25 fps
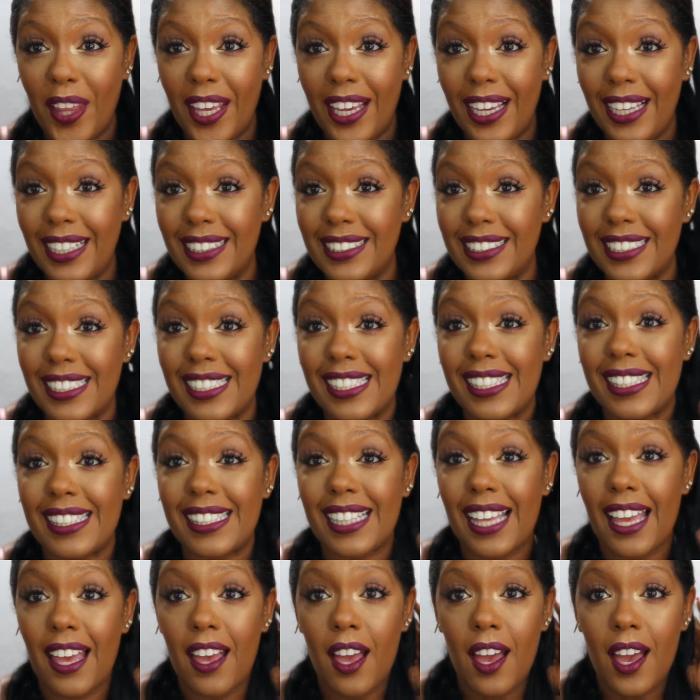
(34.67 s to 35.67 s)
They
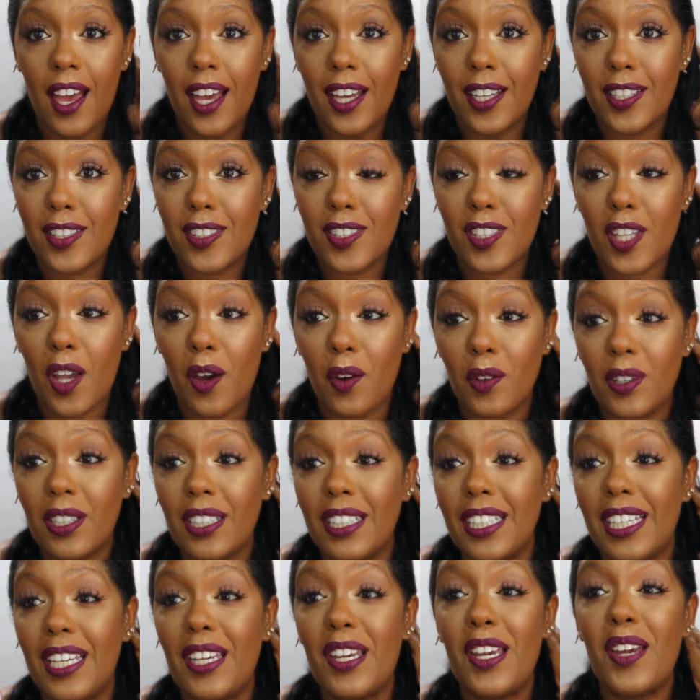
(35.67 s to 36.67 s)
just
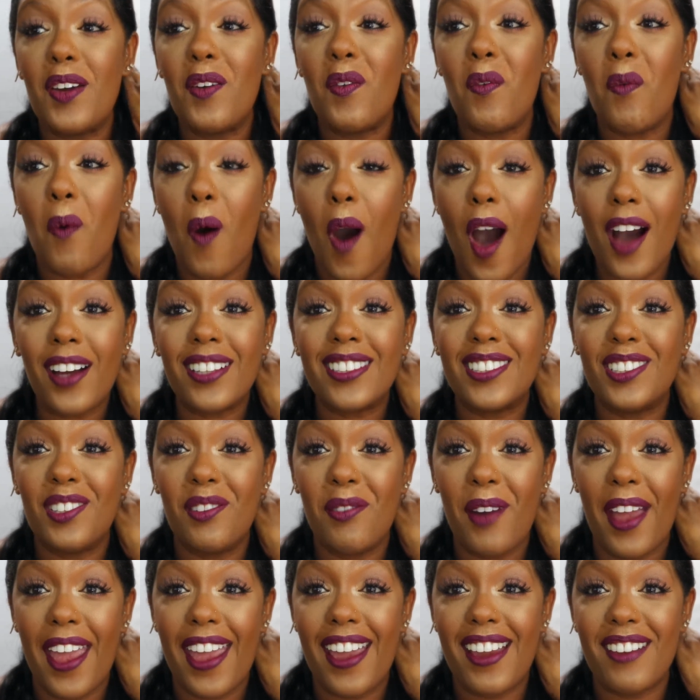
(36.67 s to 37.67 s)
totally walked
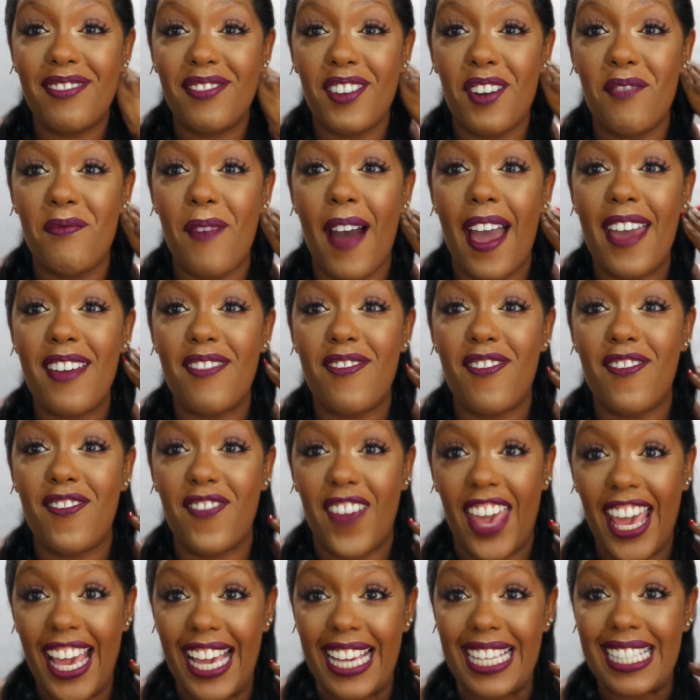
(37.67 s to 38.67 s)
away from my
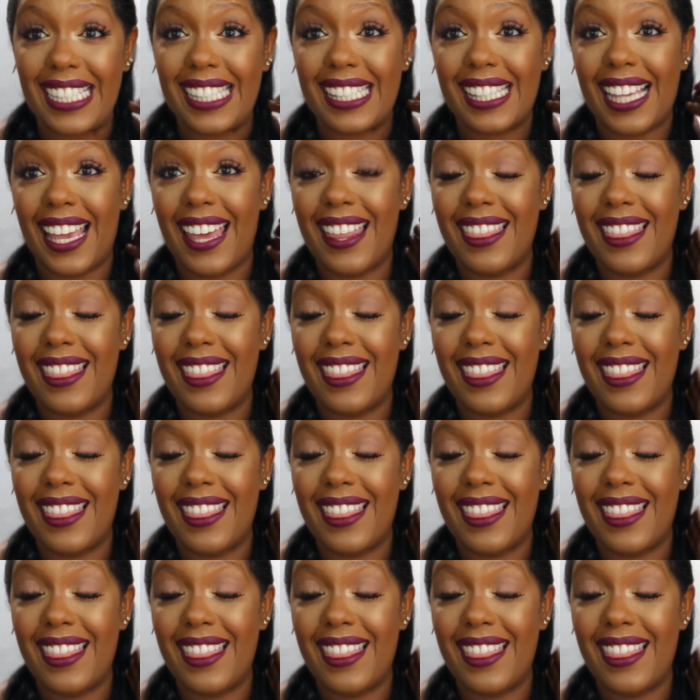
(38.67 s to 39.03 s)
face,